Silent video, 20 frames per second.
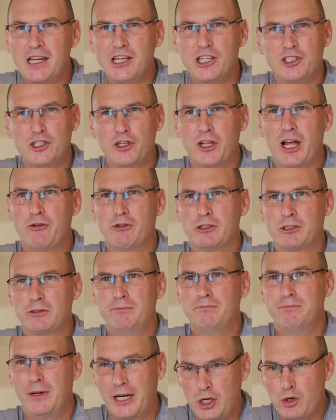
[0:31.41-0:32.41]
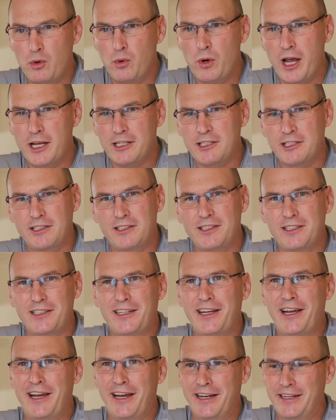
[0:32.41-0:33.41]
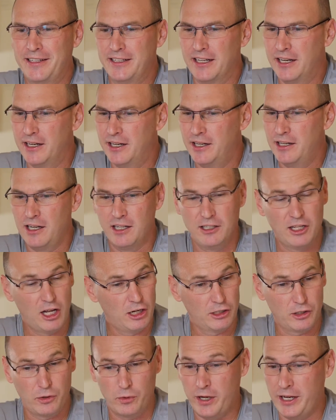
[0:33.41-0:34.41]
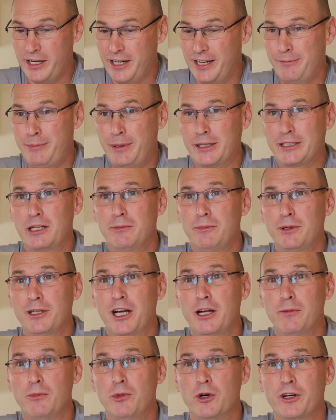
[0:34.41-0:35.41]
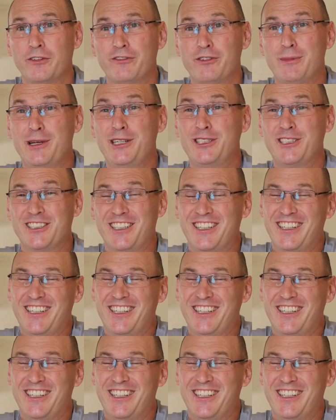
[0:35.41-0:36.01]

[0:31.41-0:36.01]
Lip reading: So that was my quest, and along the way I picked up a lot more information.